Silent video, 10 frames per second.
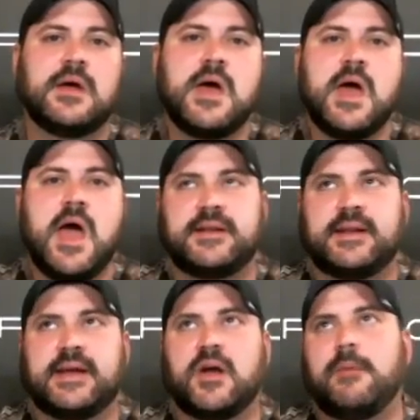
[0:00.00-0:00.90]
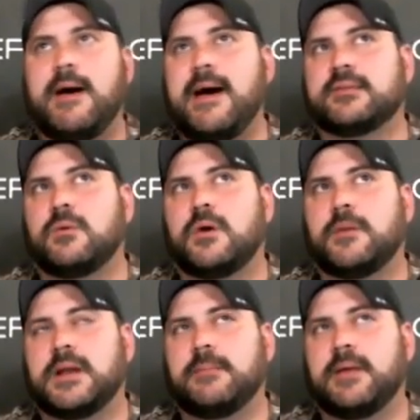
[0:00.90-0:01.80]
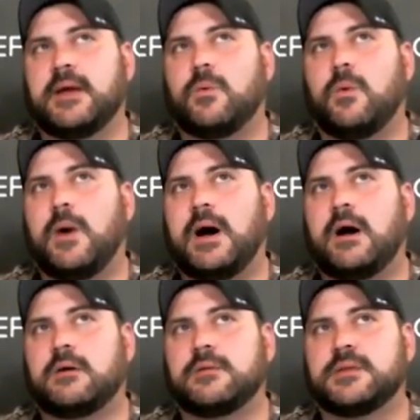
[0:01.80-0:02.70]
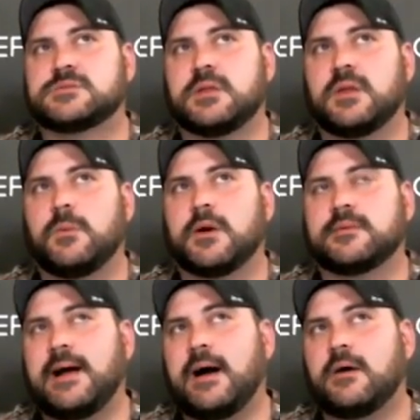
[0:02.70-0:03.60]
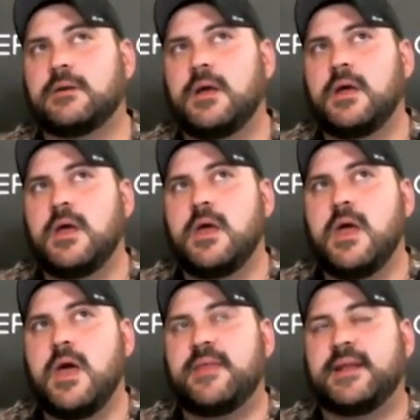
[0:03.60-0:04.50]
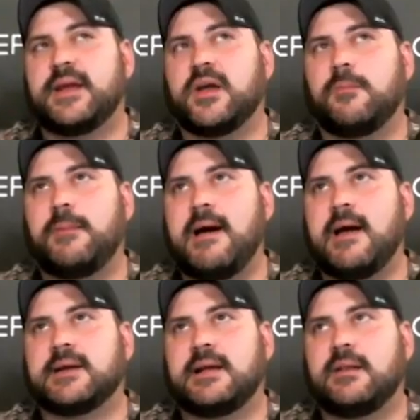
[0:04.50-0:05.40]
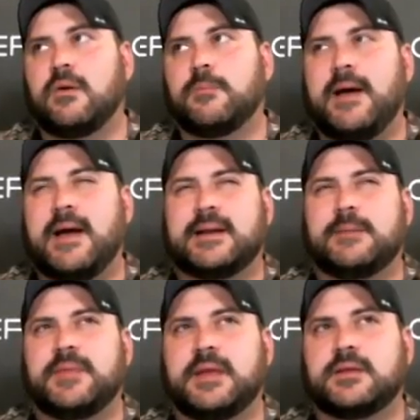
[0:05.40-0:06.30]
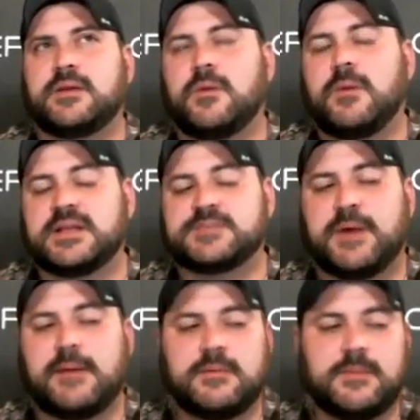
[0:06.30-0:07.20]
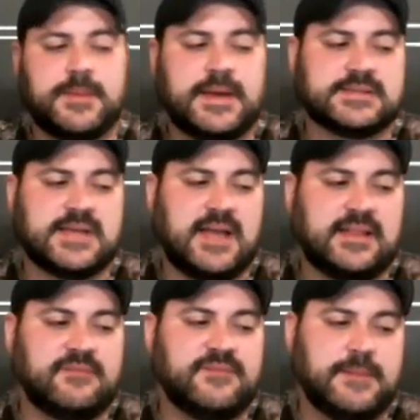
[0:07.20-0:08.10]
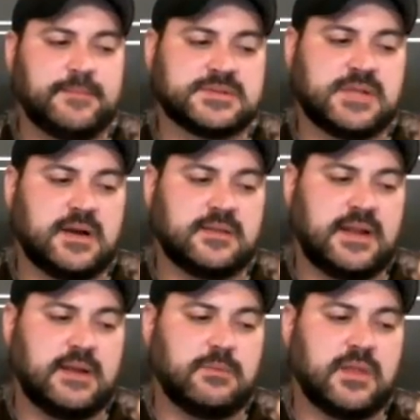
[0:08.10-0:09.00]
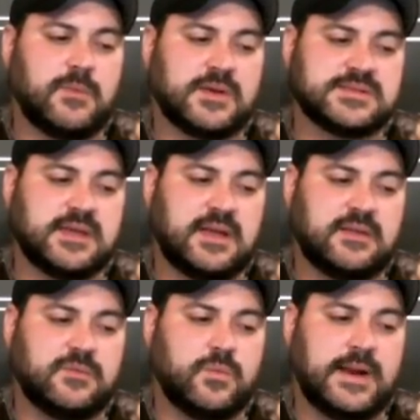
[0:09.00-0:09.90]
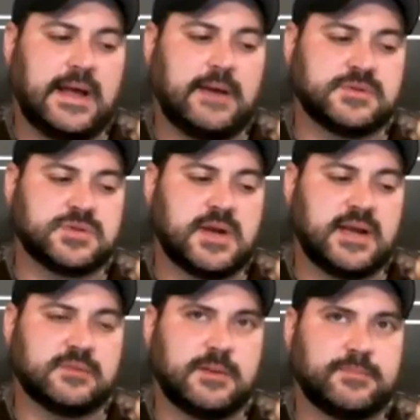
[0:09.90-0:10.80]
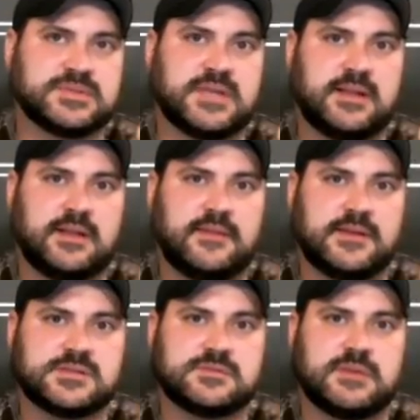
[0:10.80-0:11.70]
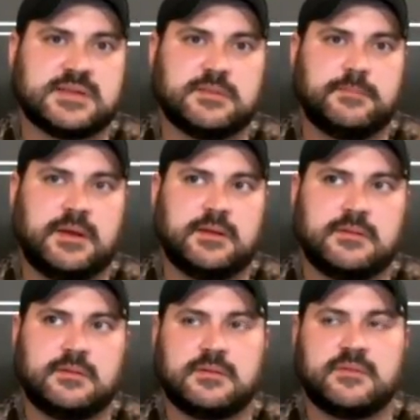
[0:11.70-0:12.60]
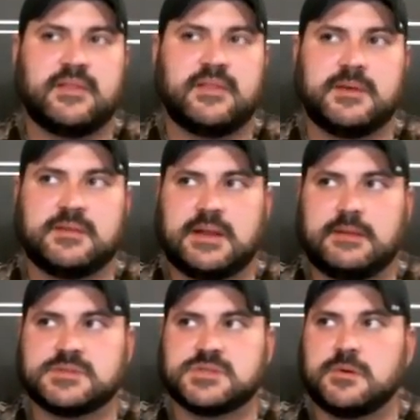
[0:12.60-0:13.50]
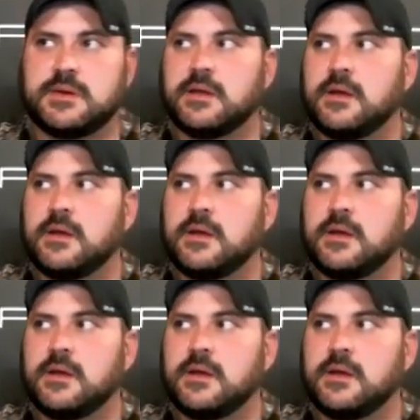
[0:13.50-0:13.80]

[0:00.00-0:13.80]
And then I go back to them and I'm like, well, wow, this really worked out. And then I go back and I look back and I'm thinking, you know what? It's probably because I had that Vapor's Tongue that I really wasn't getting what I was trying to represent in this recipe development that I was doing.